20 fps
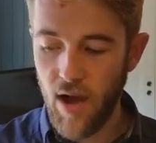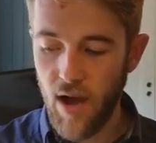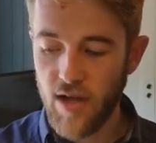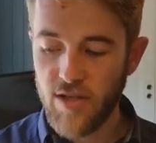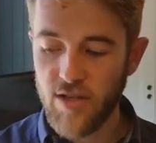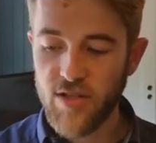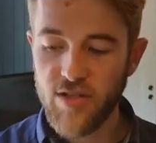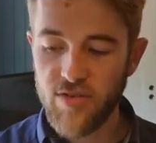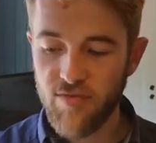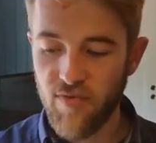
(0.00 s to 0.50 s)

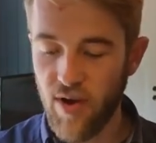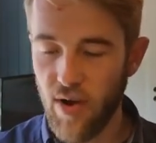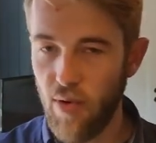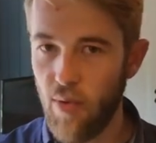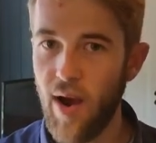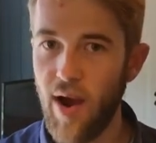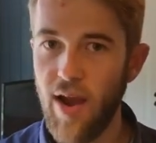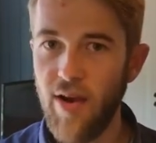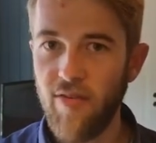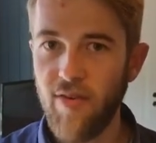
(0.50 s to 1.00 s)
us
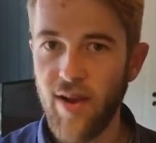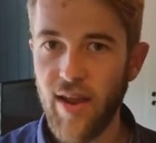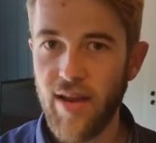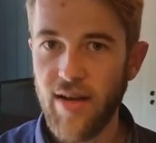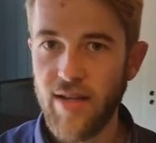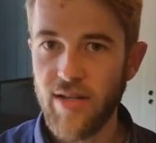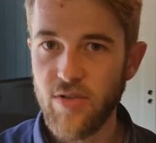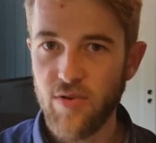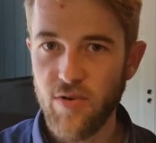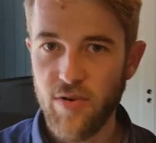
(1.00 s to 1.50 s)
requiring
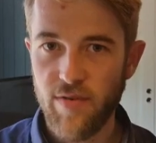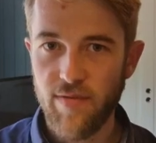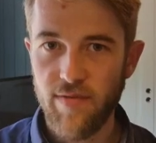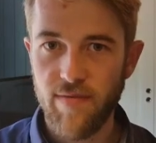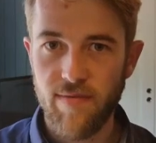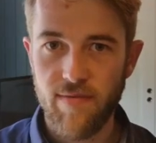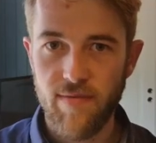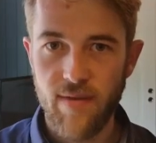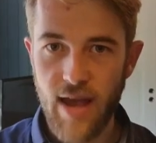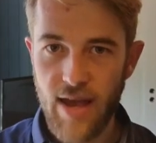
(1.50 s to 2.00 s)
any sort
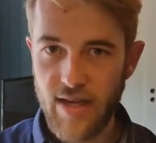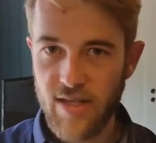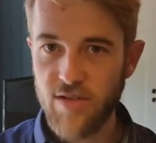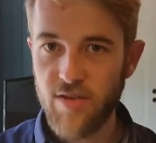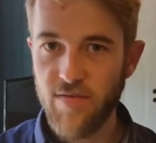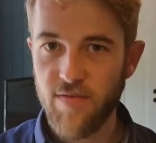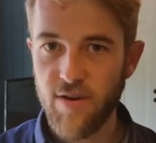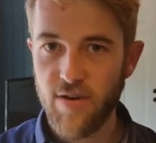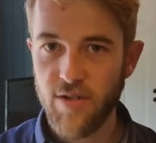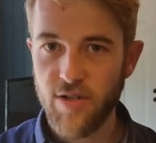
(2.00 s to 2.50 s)
of
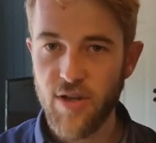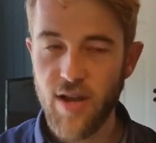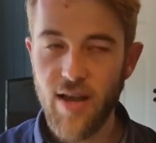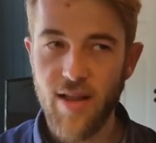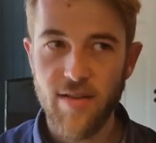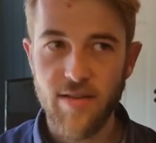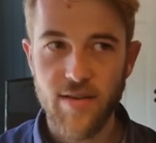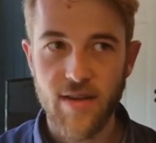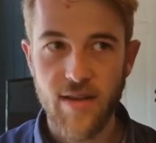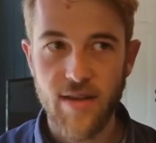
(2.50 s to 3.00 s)
extra
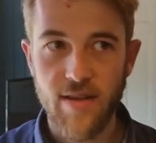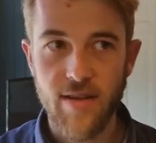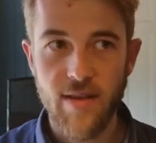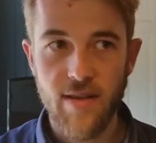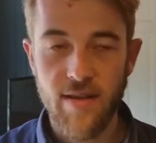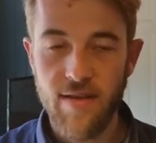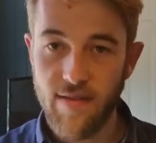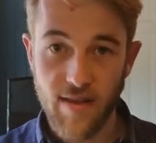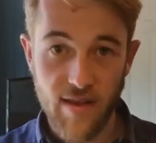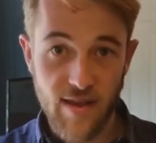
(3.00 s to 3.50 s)
functionality,
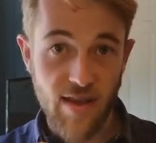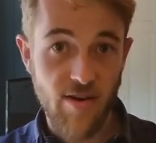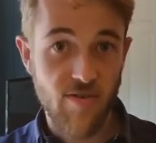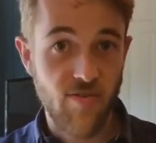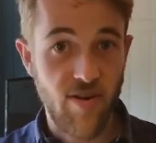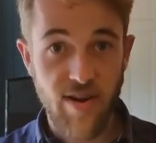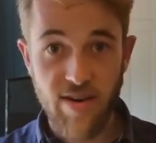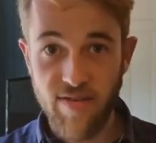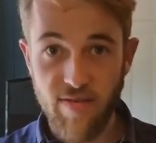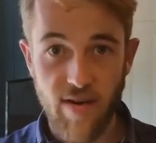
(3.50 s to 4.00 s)
they can
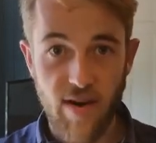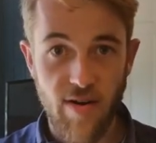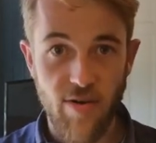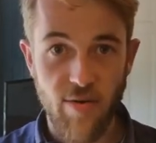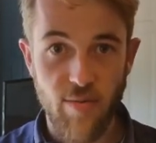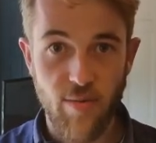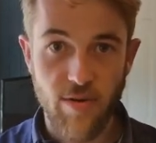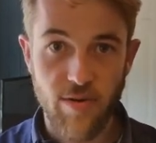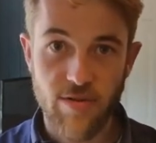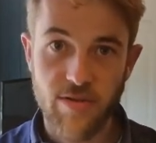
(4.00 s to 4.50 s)
create
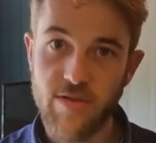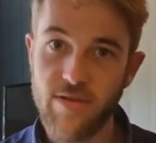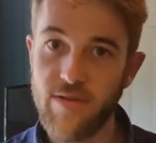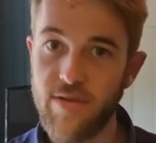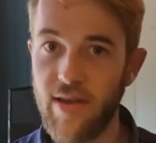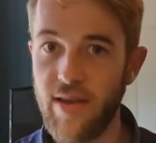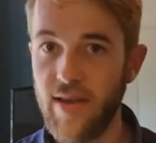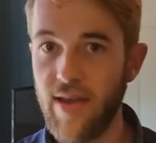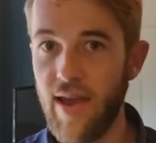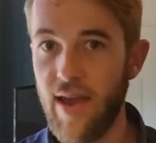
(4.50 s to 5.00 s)
variables.
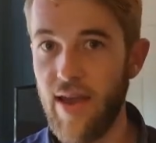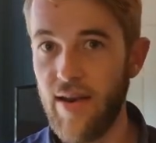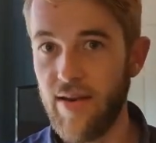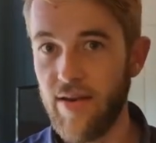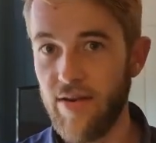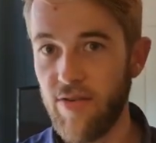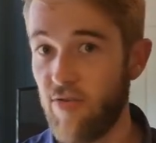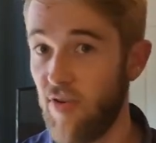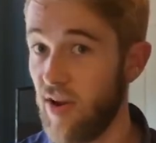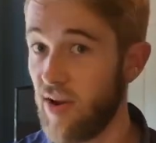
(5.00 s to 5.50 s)
They
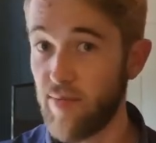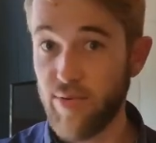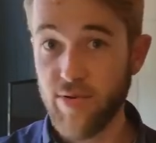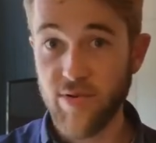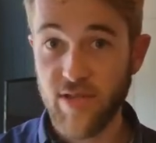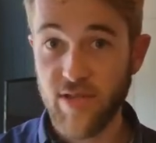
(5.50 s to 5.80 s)
can create